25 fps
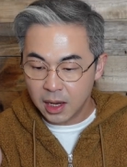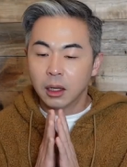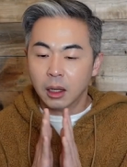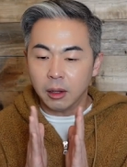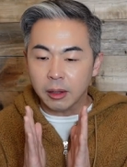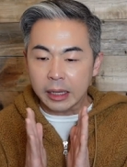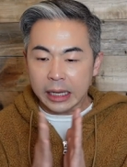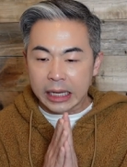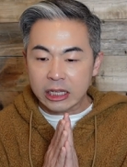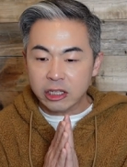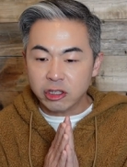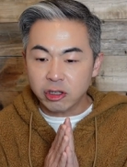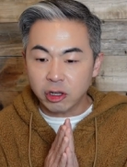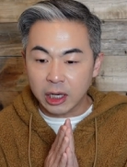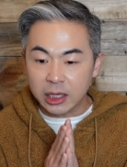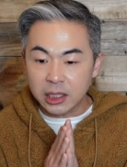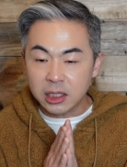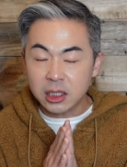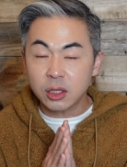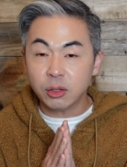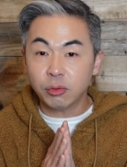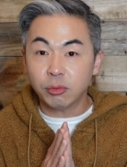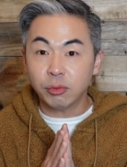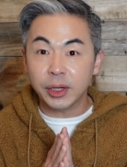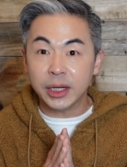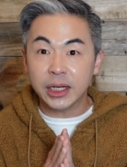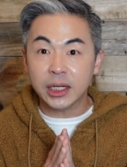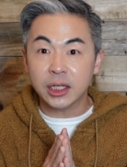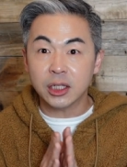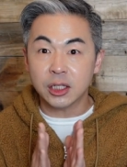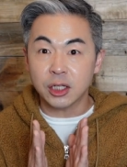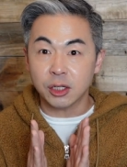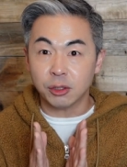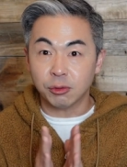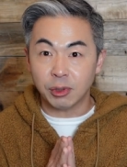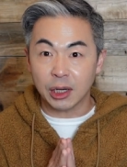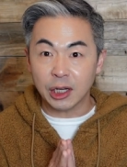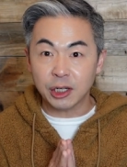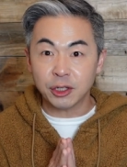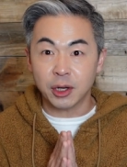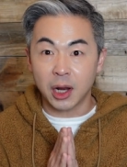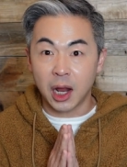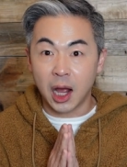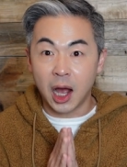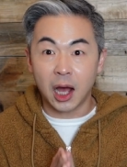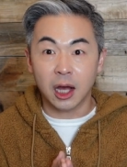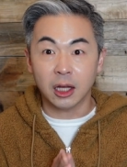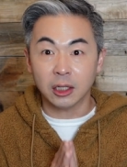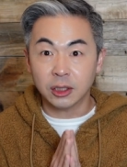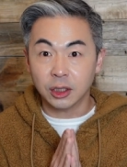okay so let's read the direction
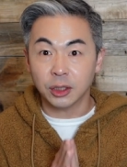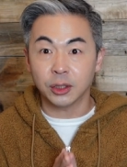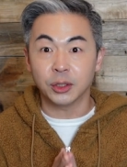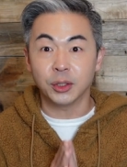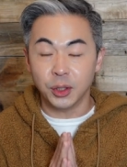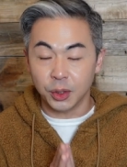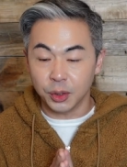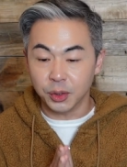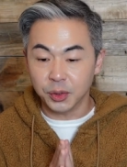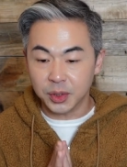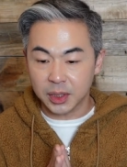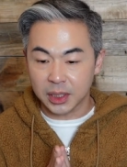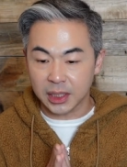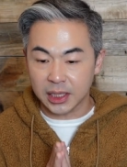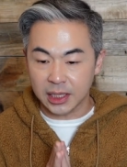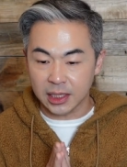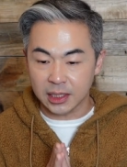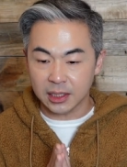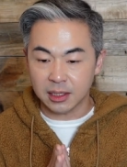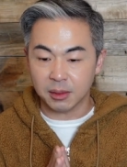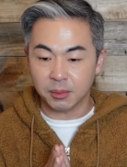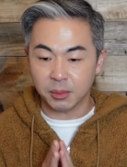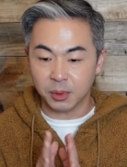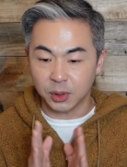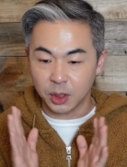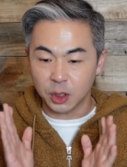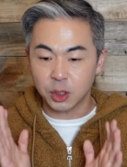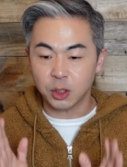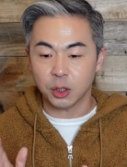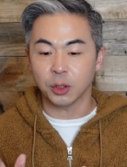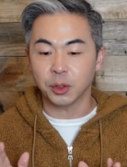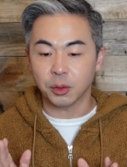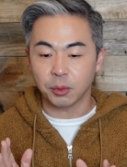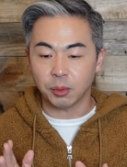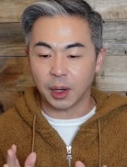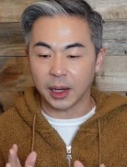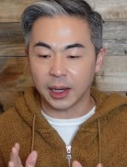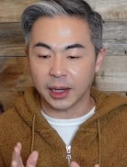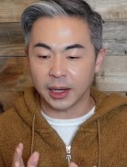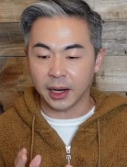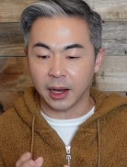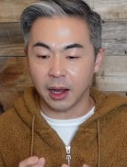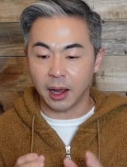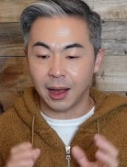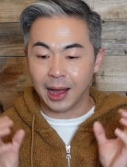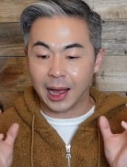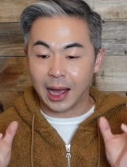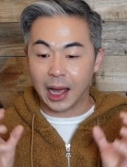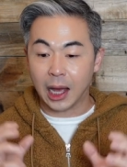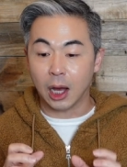how to use this I'm going to show you right now
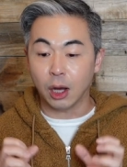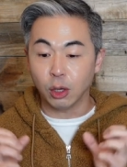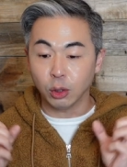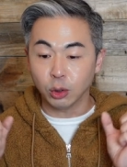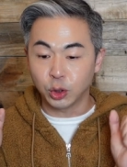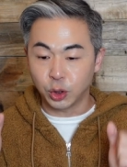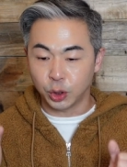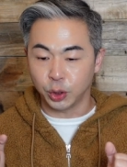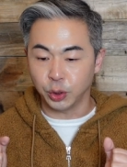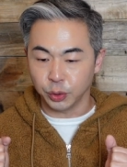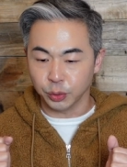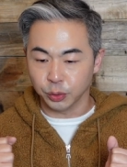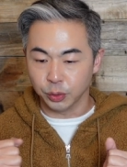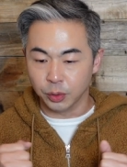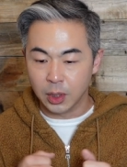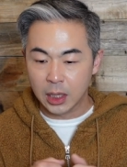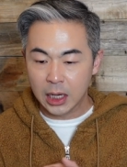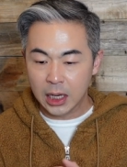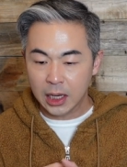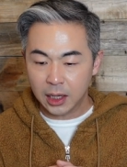how to